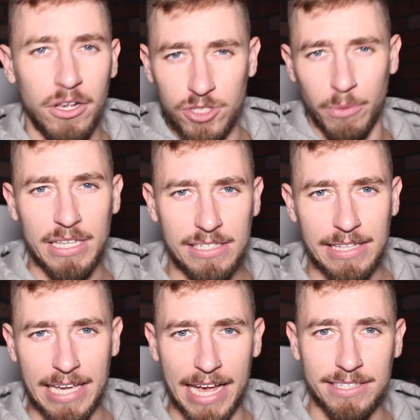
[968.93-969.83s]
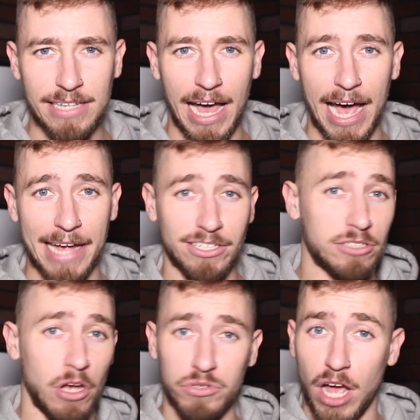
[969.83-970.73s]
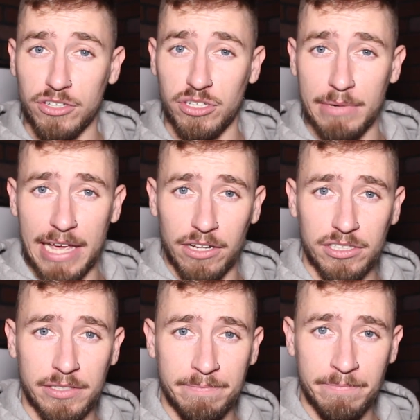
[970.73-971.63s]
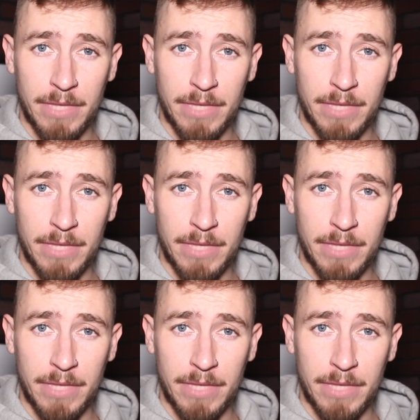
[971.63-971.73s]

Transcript: So when this is the case, I just go talk to somebody else.